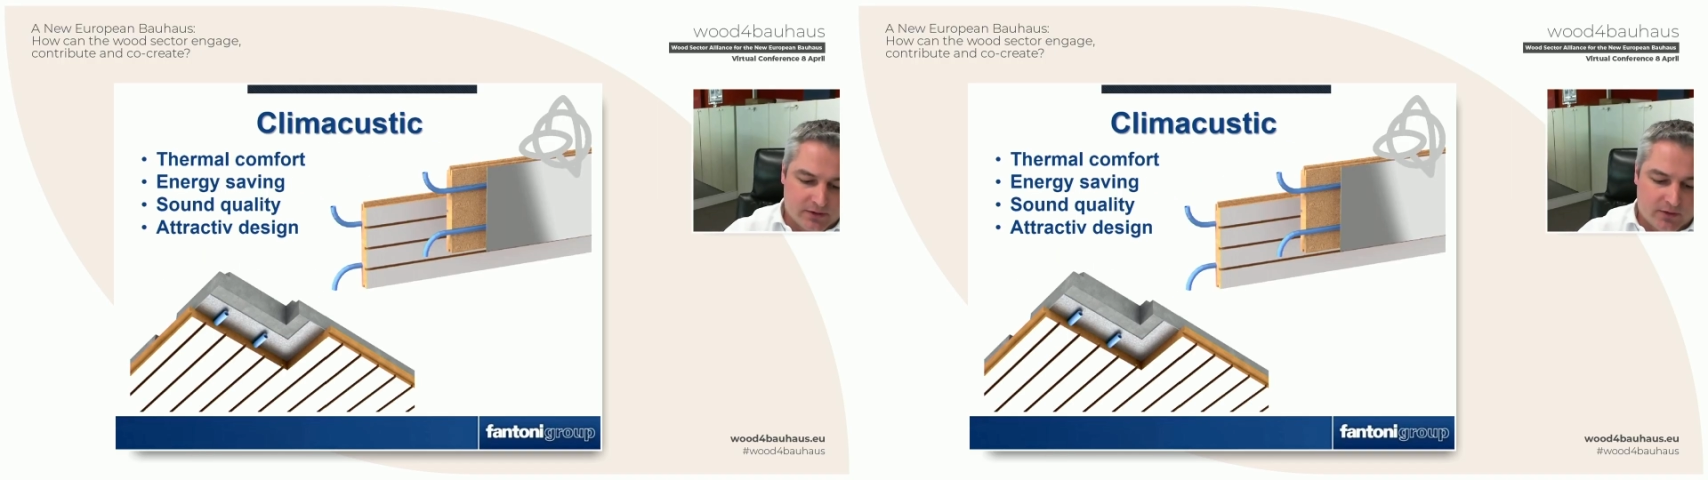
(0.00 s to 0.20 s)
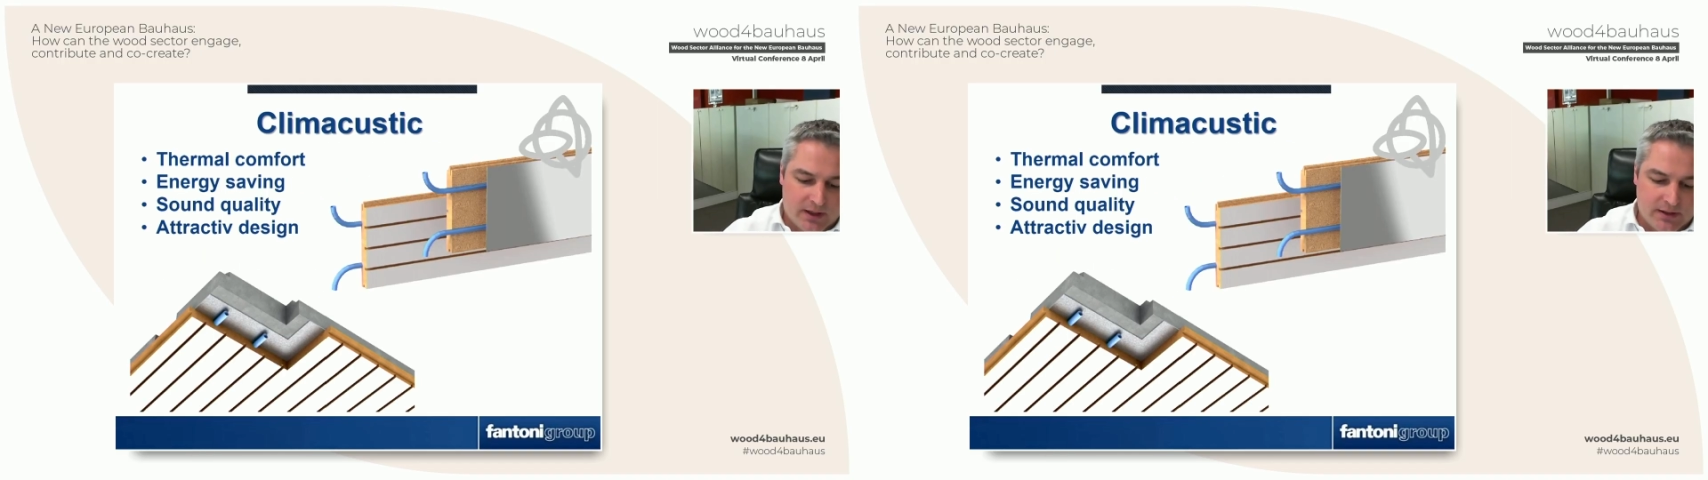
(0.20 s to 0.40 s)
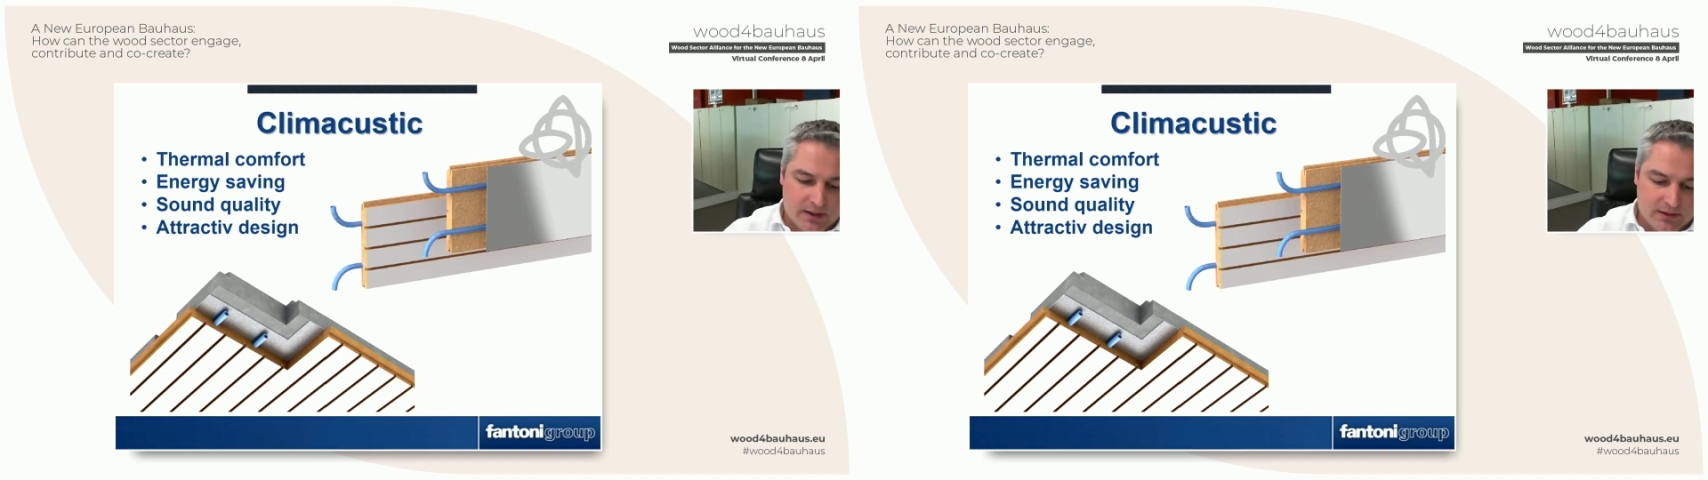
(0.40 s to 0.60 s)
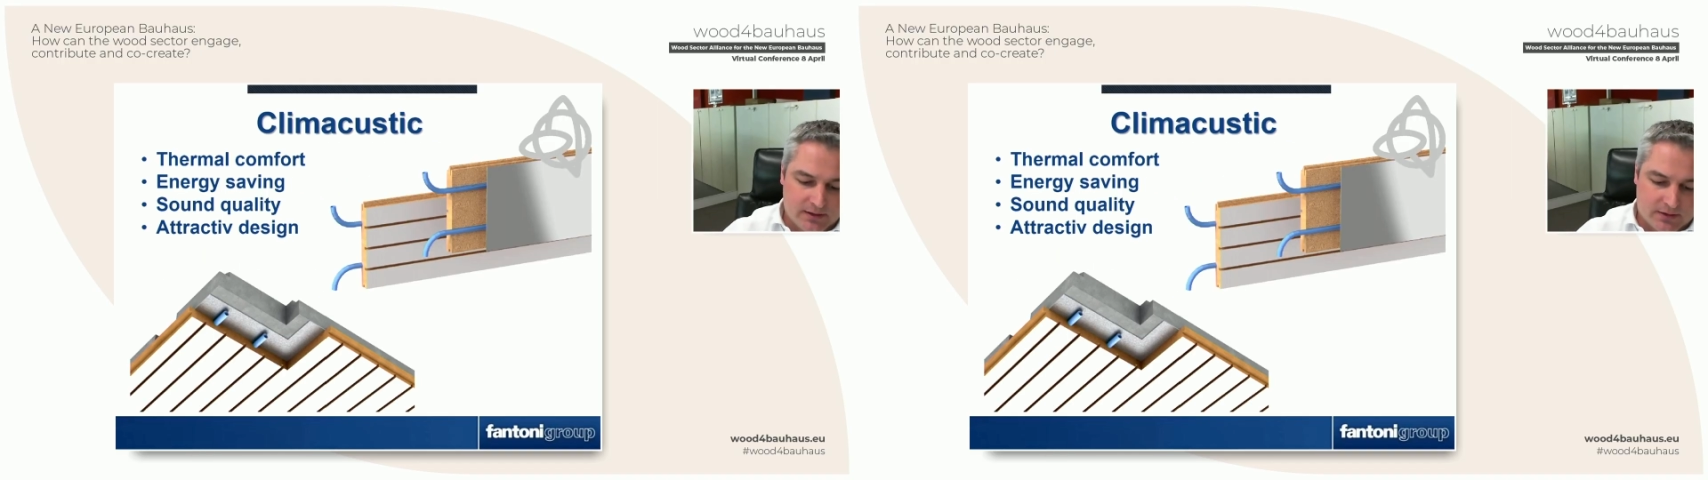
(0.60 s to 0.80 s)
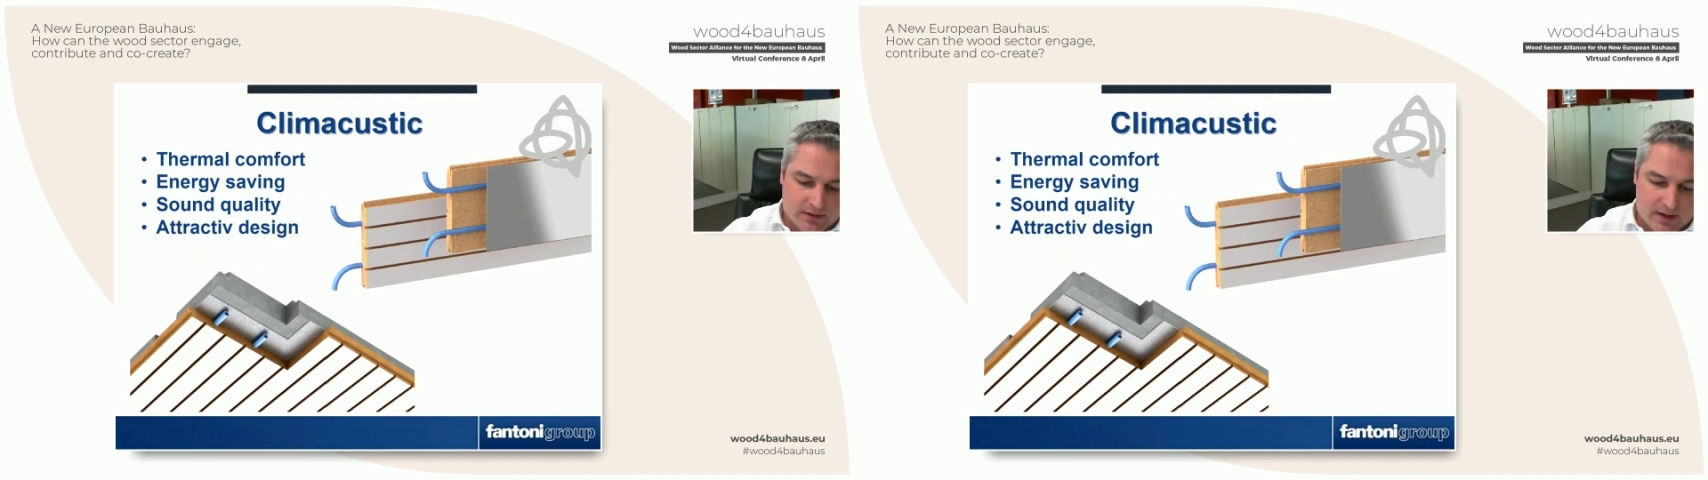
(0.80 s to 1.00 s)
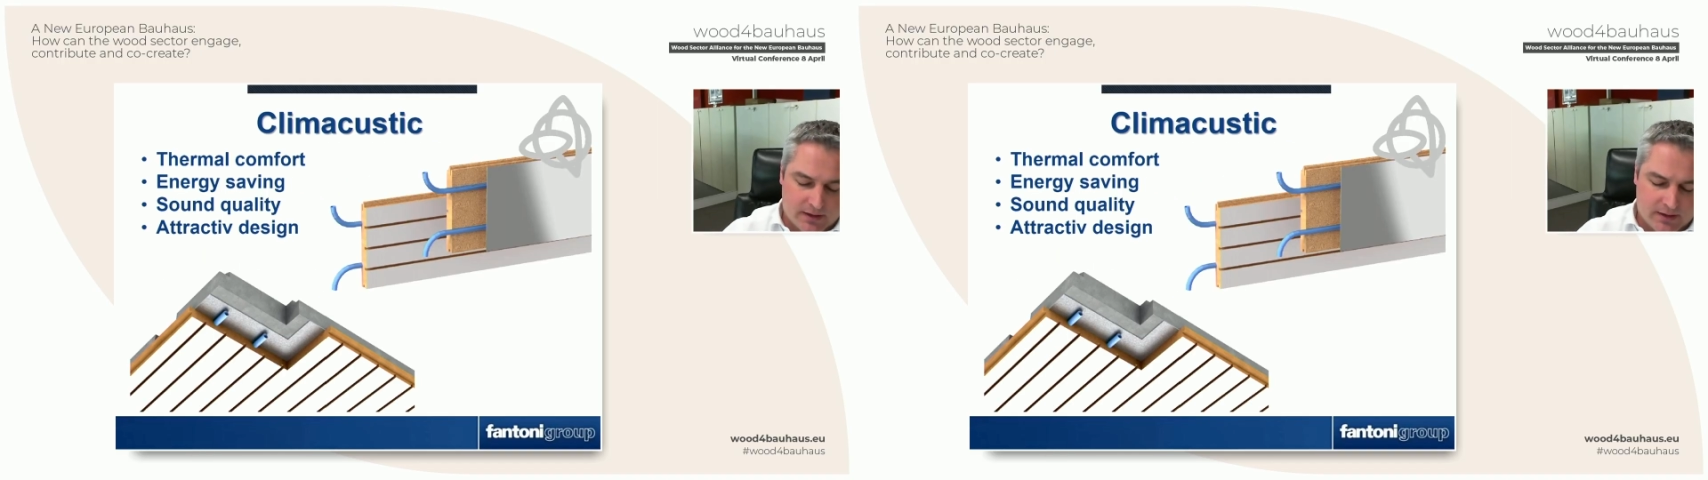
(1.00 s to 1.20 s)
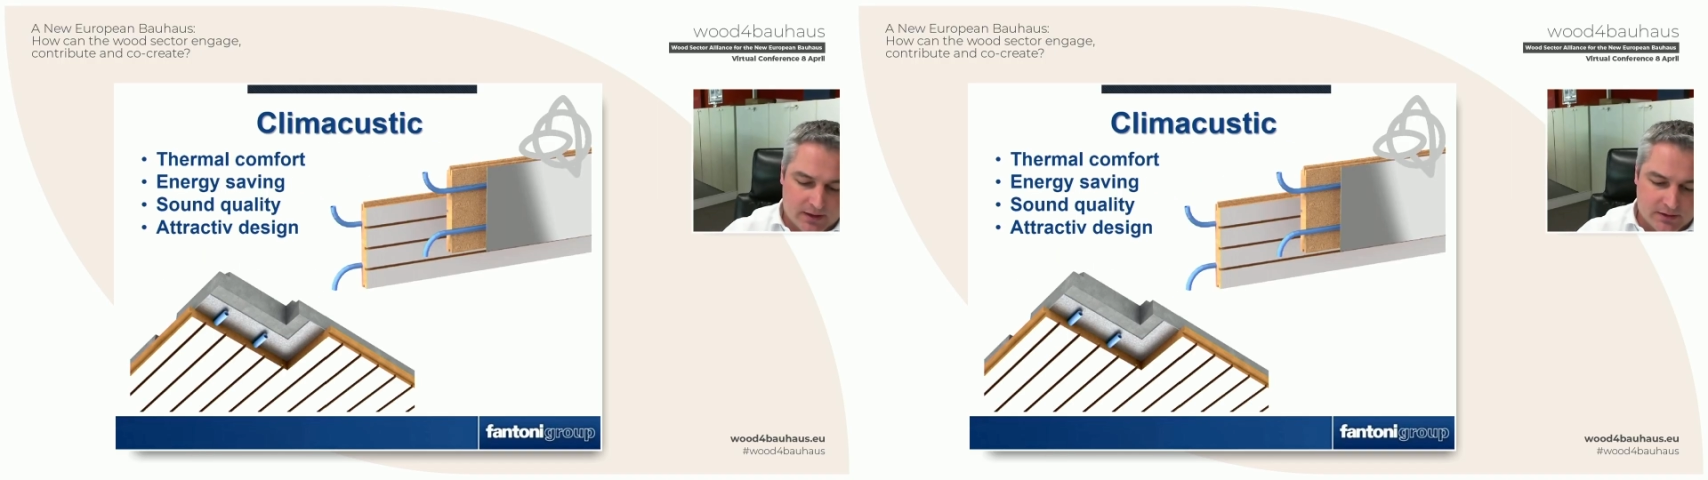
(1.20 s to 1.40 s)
a radiant and